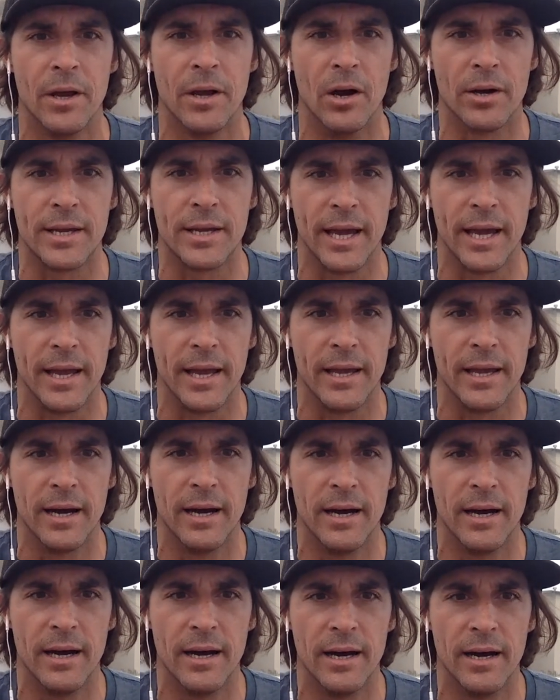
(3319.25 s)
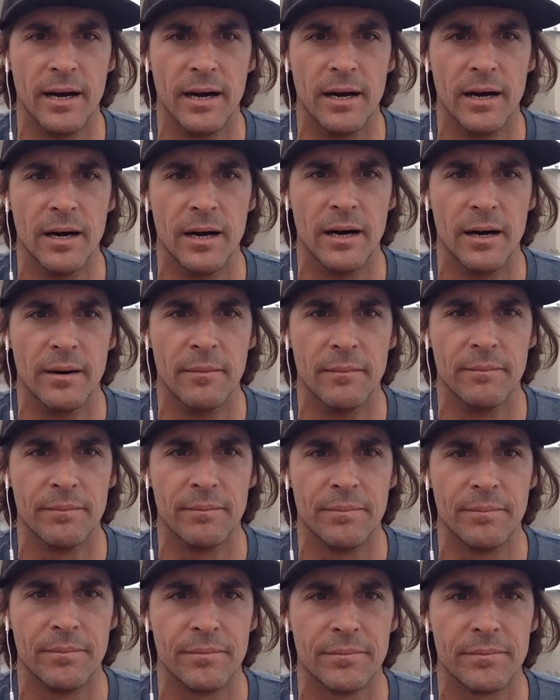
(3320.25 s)
Okay. Um,
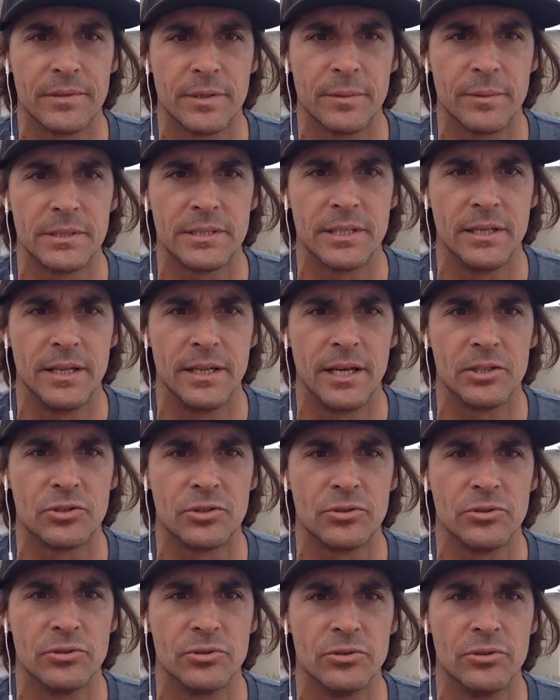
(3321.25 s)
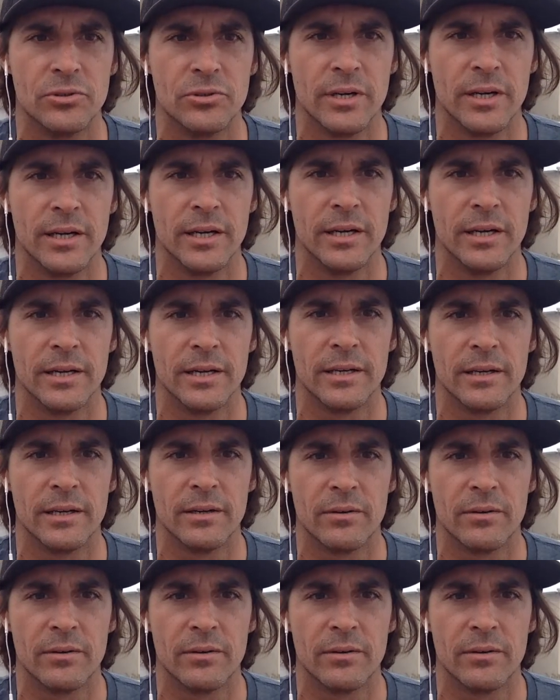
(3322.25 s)
somebody said not true, Greg.